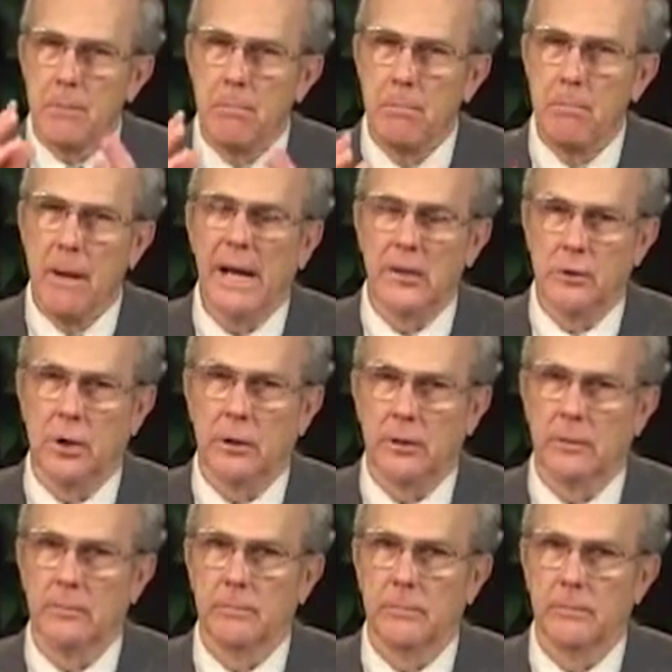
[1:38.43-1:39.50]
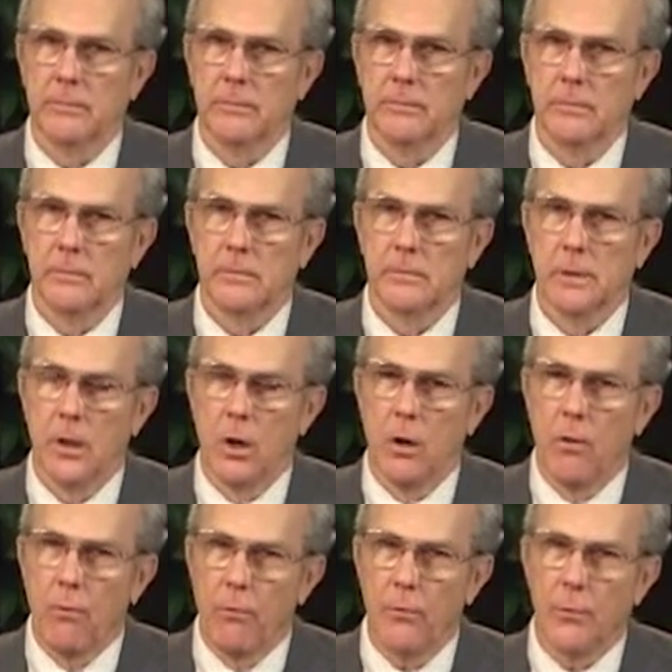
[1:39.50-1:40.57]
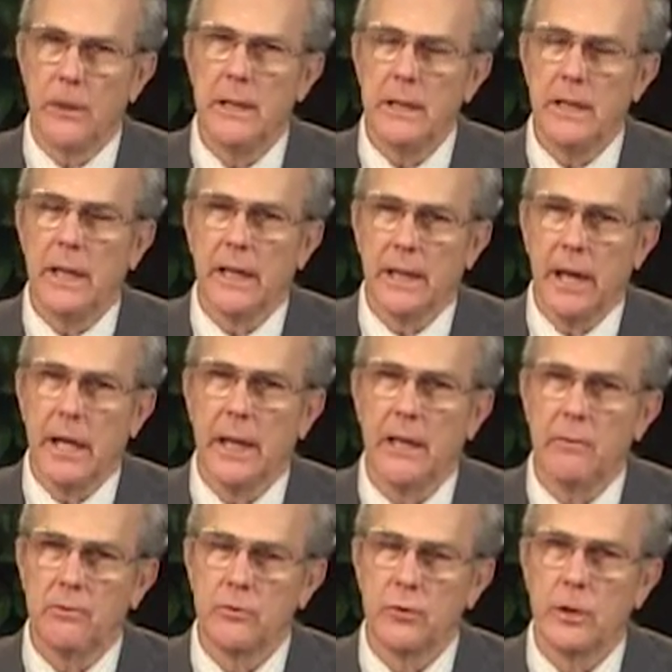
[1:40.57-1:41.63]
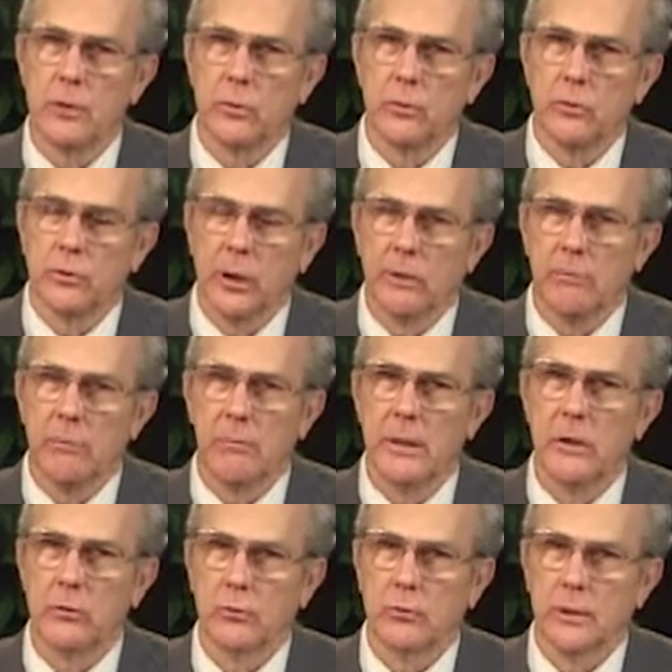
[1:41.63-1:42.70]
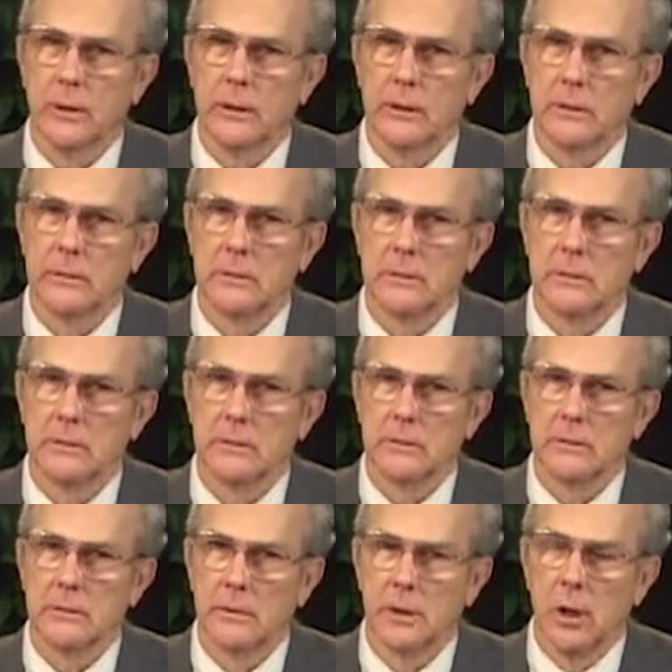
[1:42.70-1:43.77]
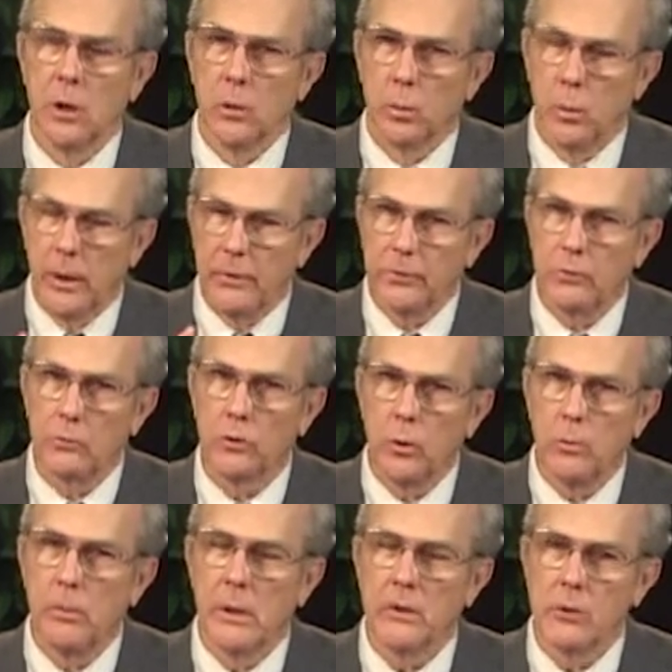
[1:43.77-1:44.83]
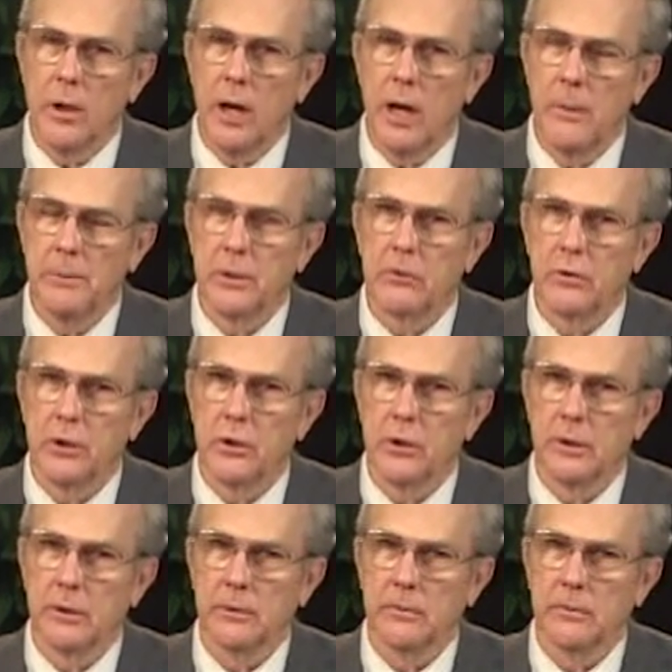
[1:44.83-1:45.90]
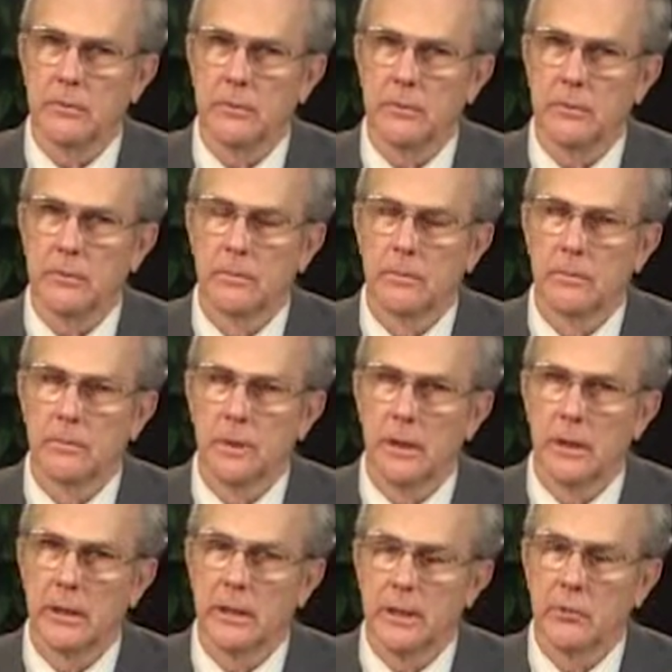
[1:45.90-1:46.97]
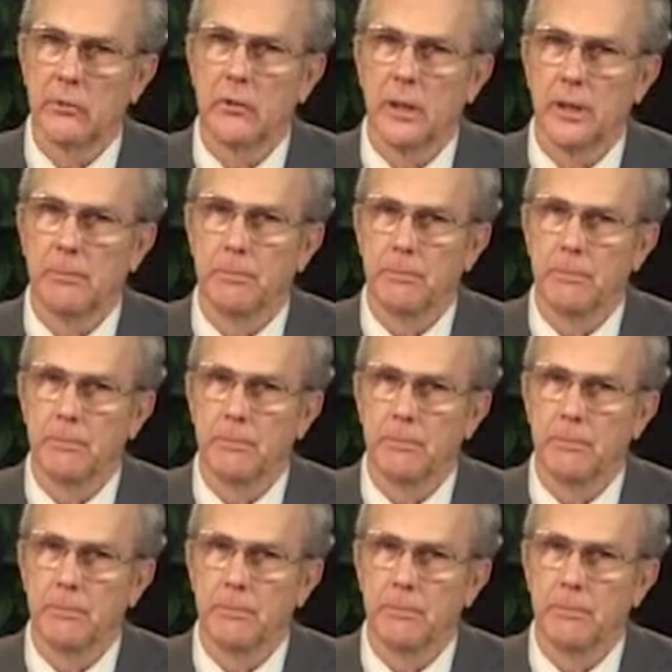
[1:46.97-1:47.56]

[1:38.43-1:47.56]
imagine three and a half years of ministry with so much opposition against him